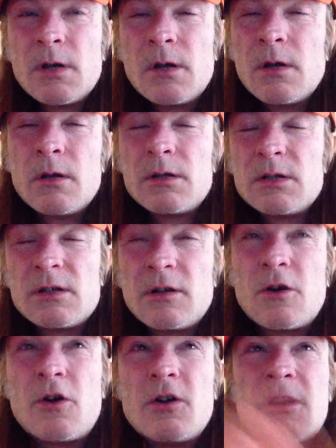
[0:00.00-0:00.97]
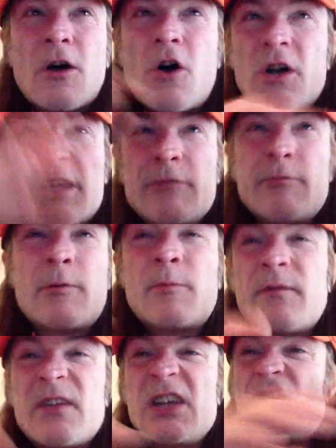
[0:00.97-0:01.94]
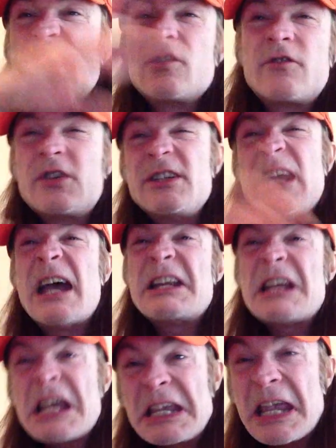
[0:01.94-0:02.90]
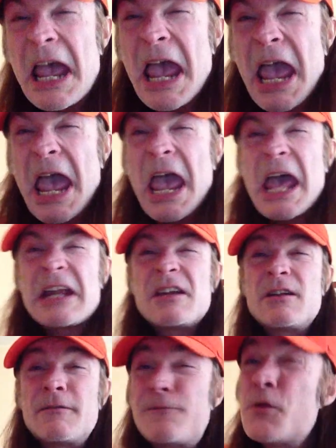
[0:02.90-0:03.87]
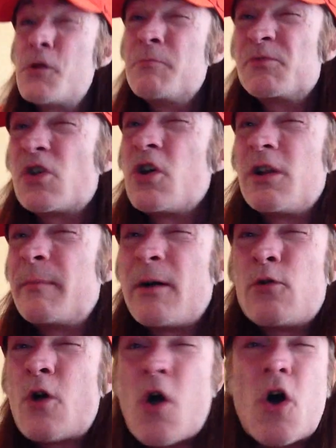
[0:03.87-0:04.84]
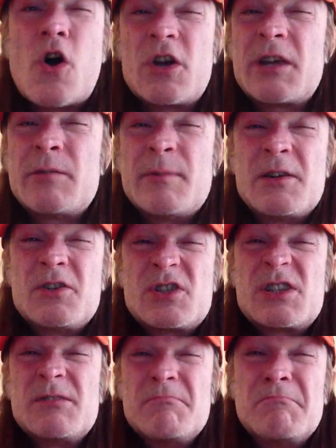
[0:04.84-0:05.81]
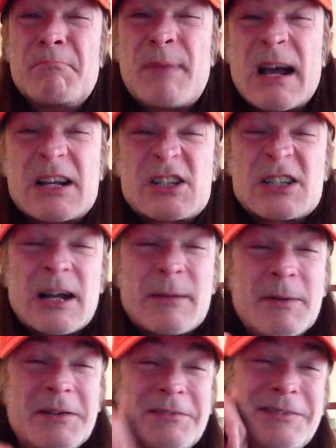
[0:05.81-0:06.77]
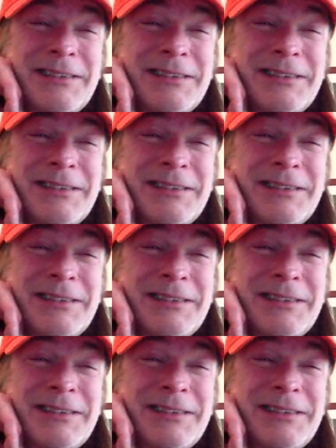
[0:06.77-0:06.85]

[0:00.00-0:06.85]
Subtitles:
And they're all arguing with each other yet again. The film's all about arguments and backstabbing.